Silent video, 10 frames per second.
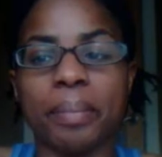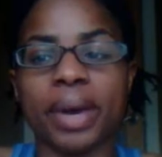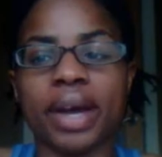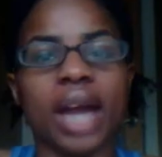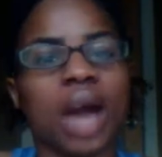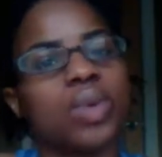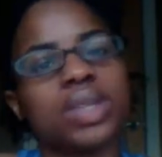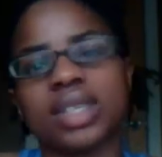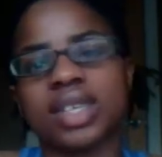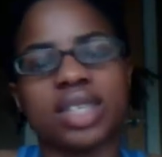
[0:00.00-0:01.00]
but I
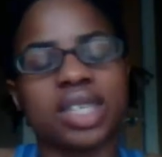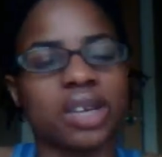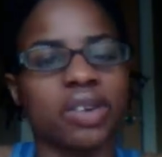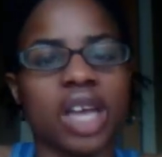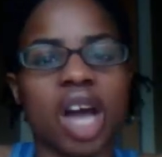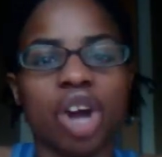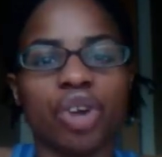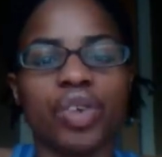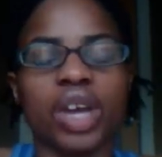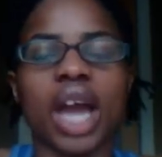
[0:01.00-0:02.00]
wasn't necessarily
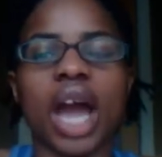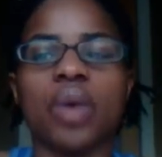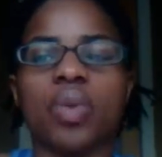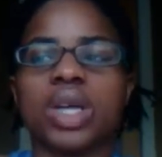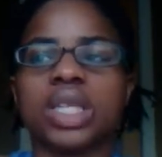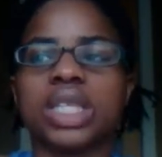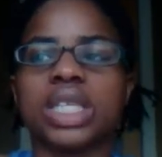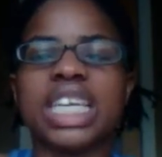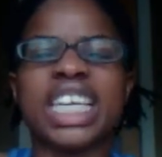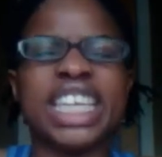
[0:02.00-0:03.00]
hungry. I
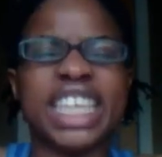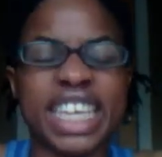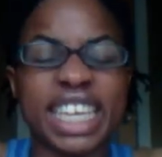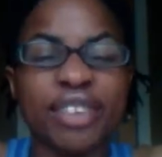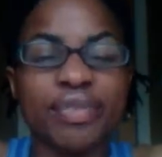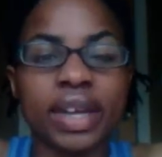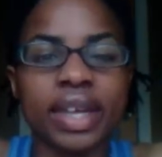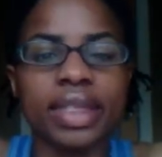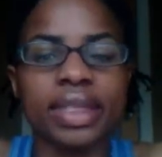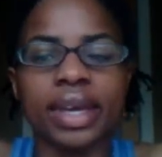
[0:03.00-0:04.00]
wasn't in need of
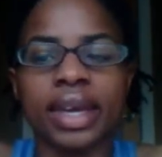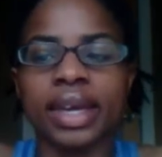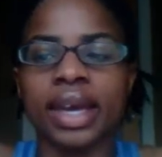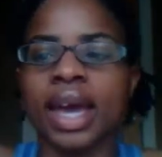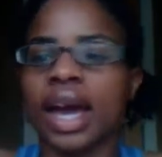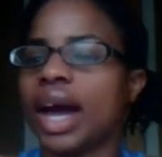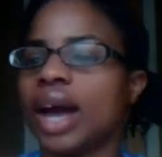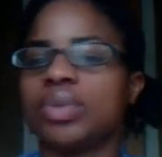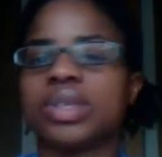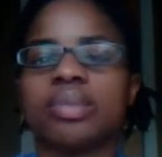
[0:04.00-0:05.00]
anything. I
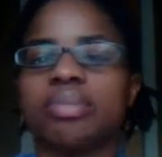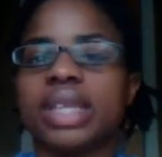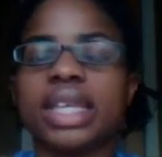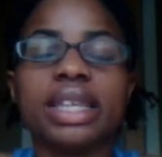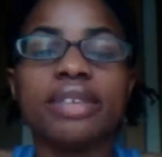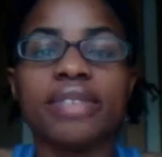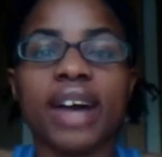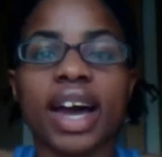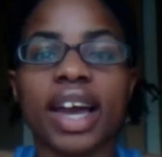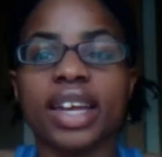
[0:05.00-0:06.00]
was completely
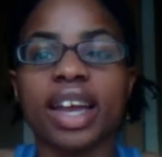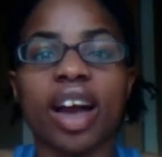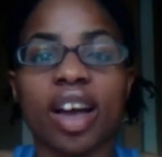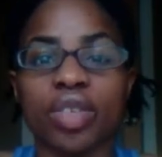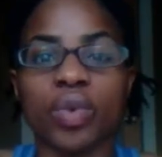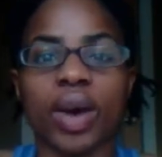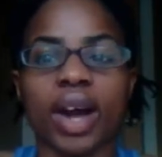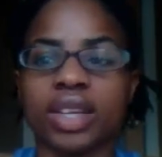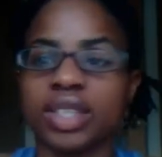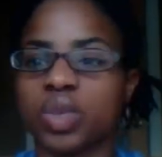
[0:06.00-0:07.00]
fine
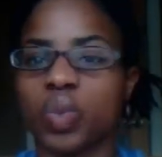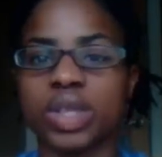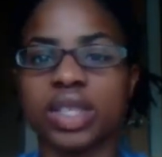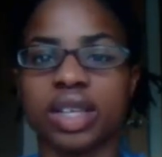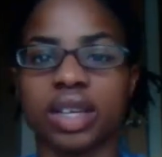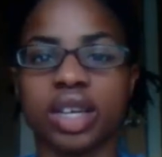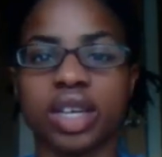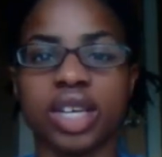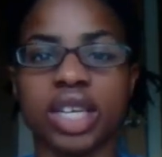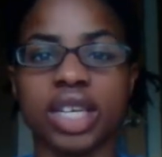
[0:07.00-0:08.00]
otherwise. Someone said
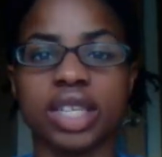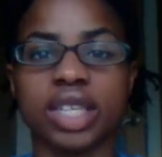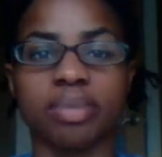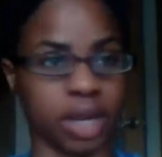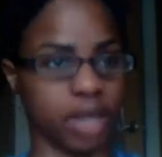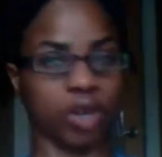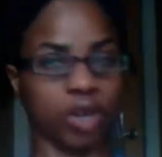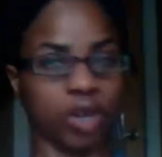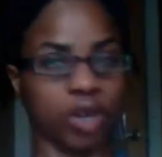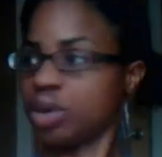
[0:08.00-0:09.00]
cookies and my ears
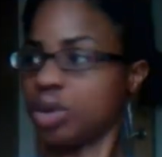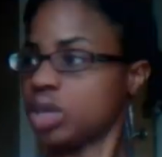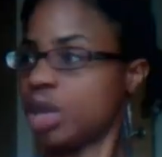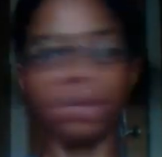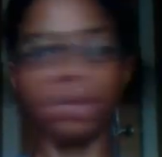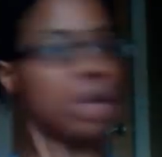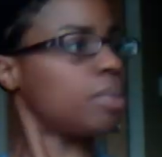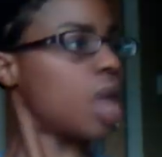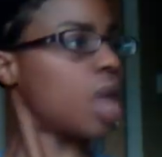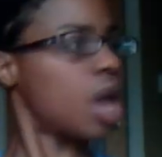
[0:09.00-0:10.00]
perked up, and I'm
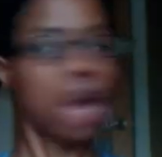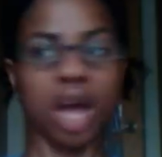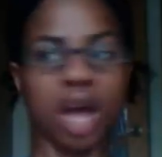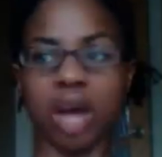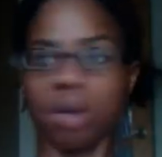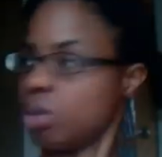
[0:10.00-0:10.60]
like, oh,